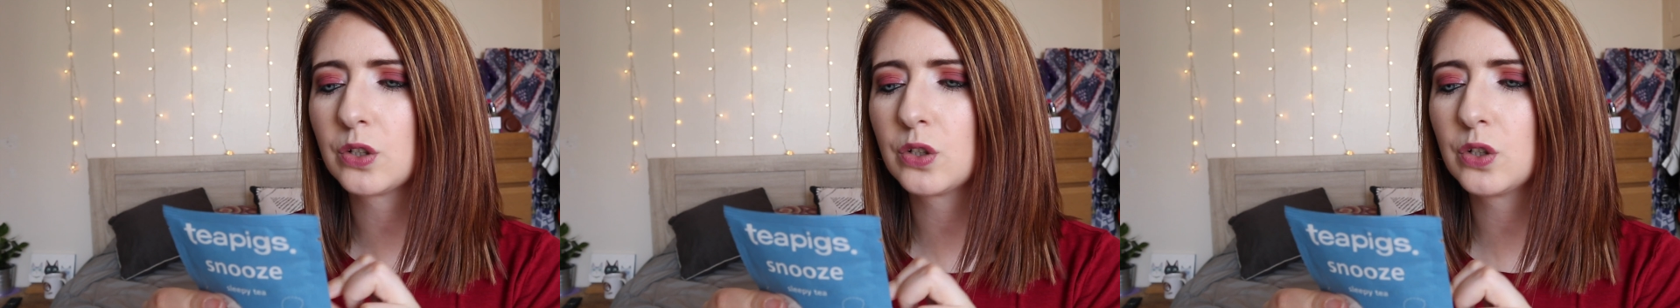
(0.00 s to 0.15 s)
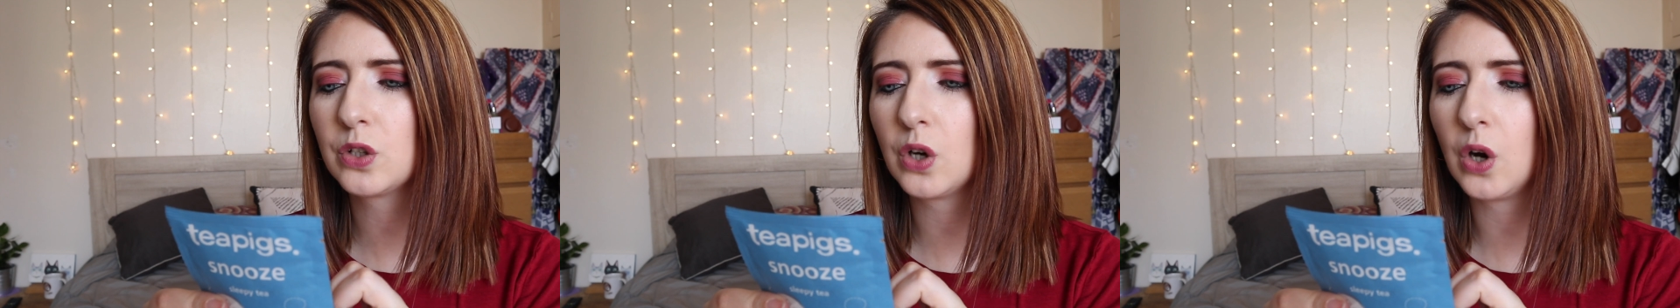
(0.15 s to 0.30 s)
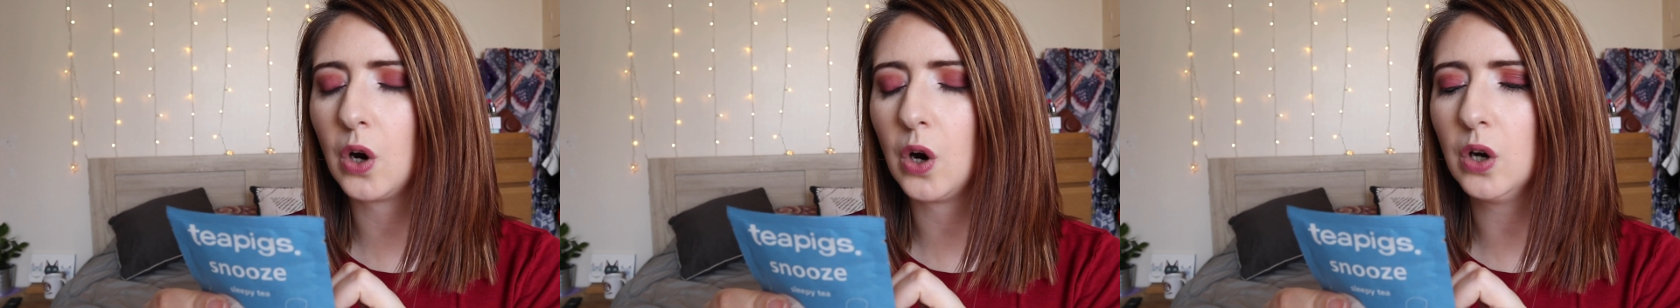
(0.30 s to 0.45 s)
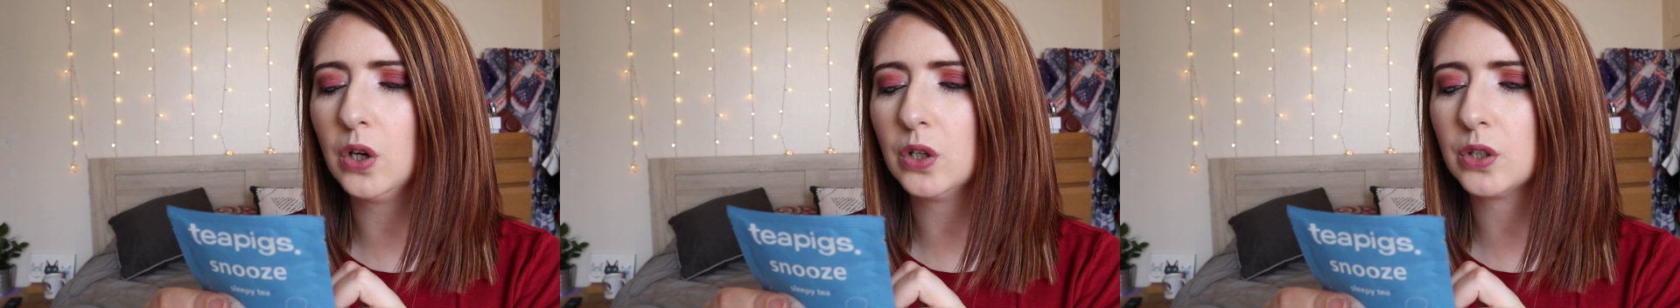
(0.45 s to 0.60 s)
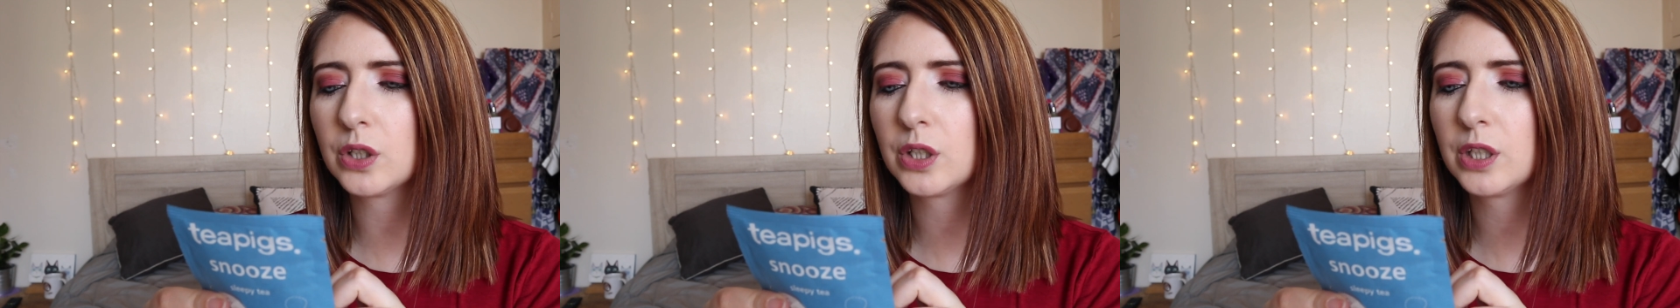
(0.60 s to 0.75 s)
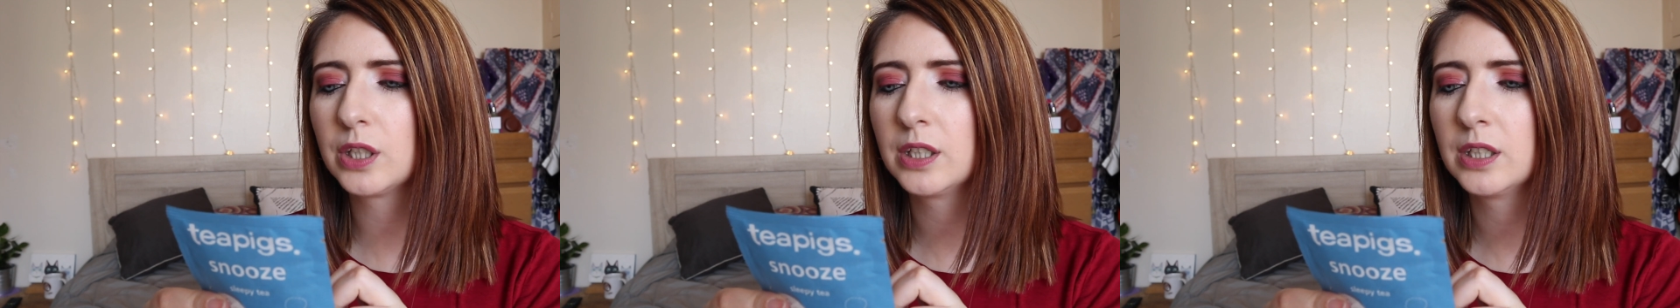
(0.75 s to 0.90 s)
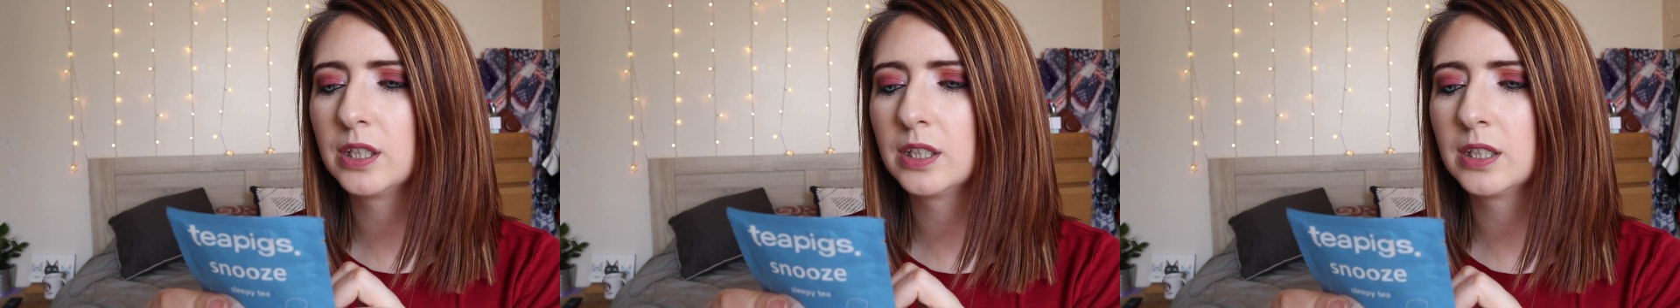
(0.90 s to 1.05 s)

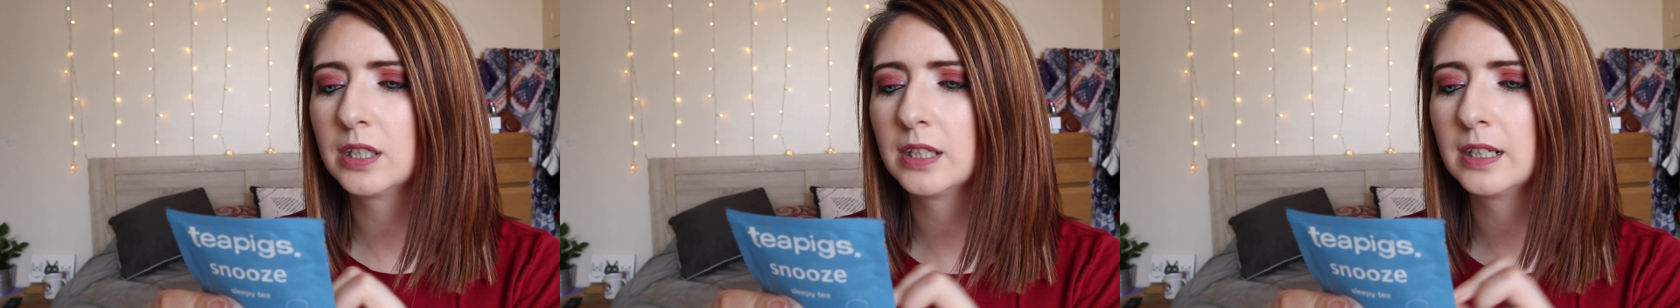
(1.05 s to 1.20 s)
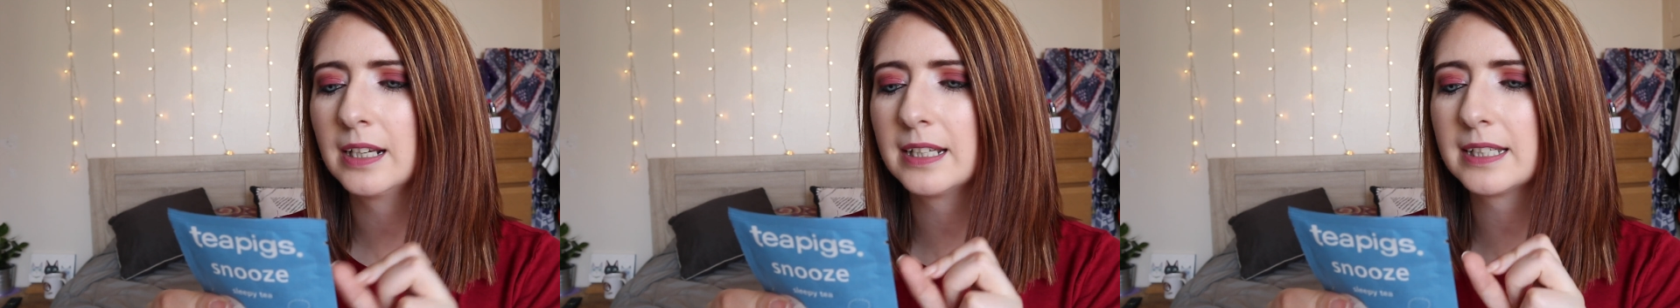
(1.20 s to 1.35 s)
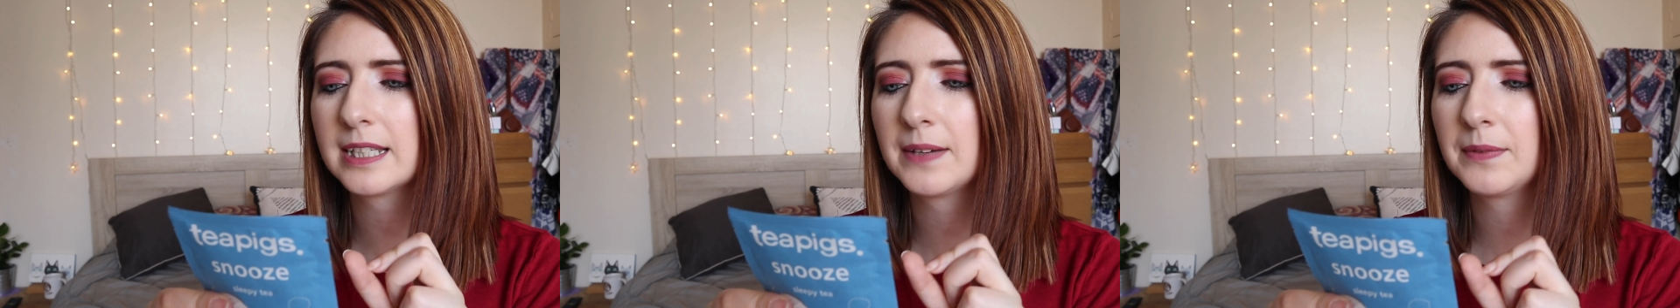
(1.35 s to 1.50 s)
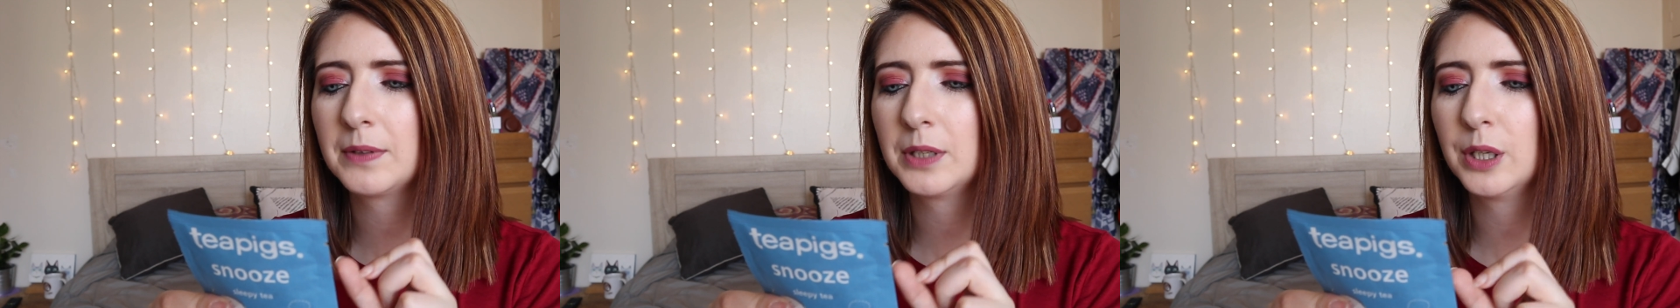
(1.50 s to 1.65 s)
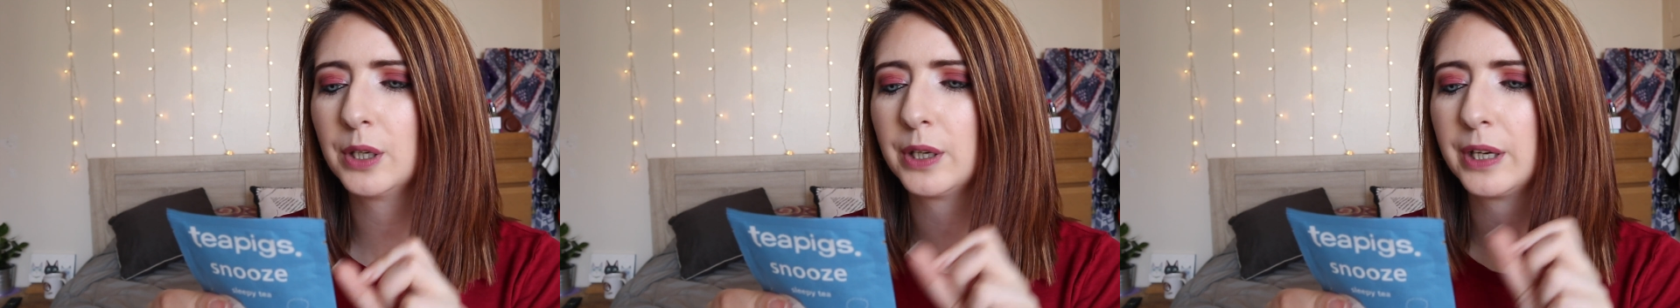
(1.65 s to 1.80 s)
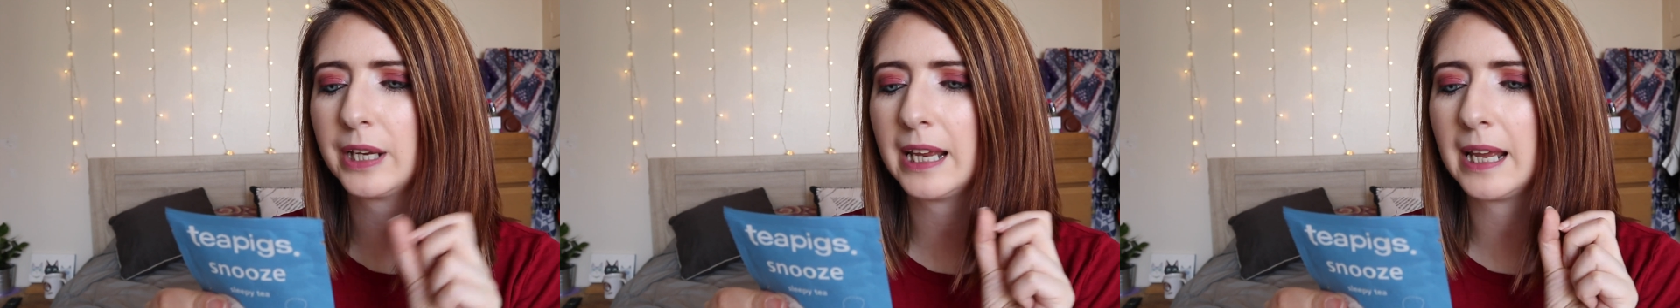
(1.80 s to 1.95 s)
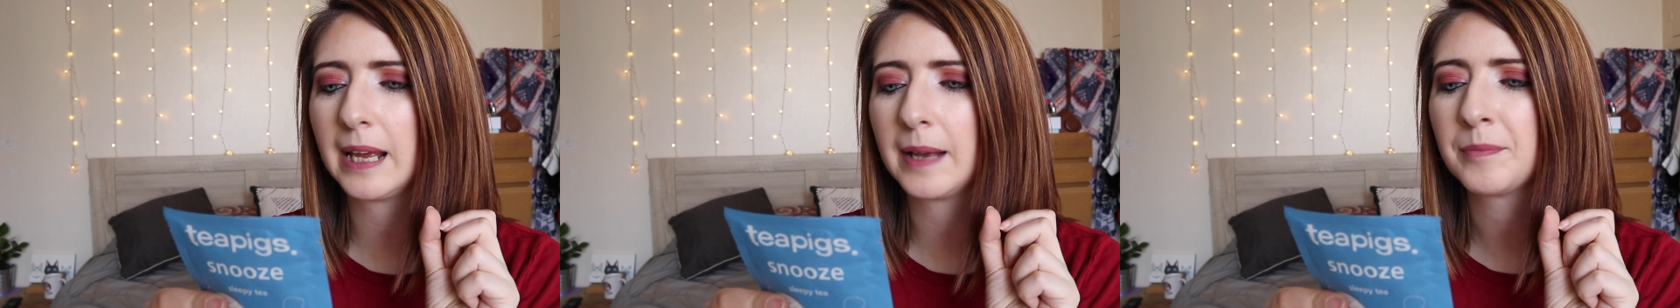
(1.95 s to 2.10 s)
got, let's have a look
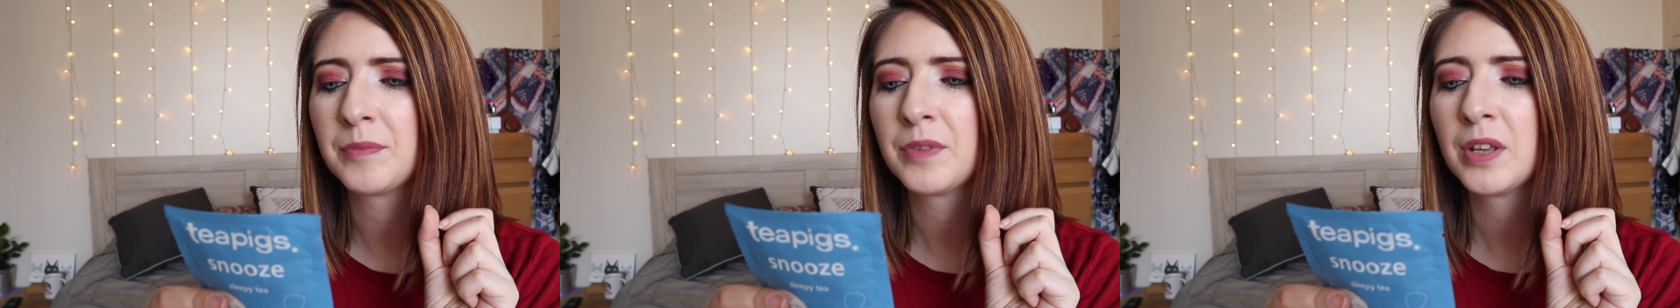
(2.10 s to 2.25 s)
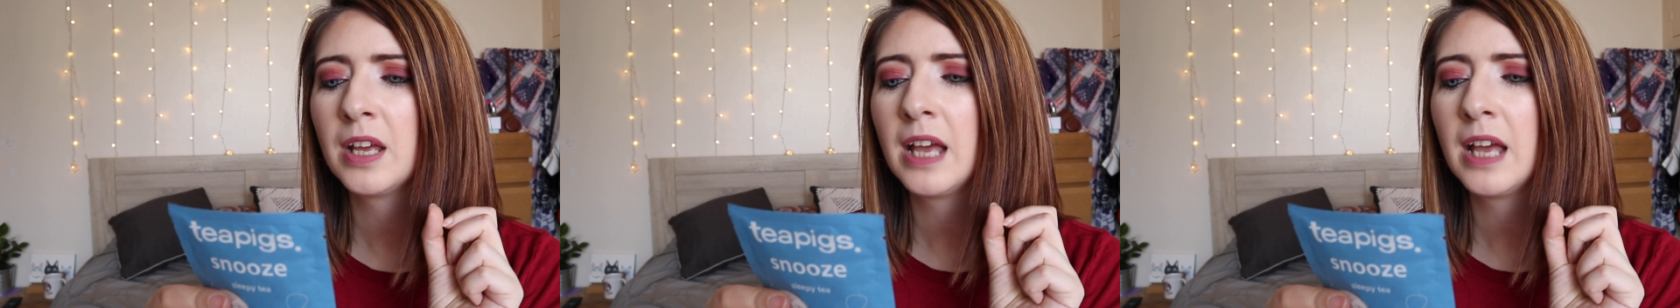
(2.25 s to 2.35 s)
here,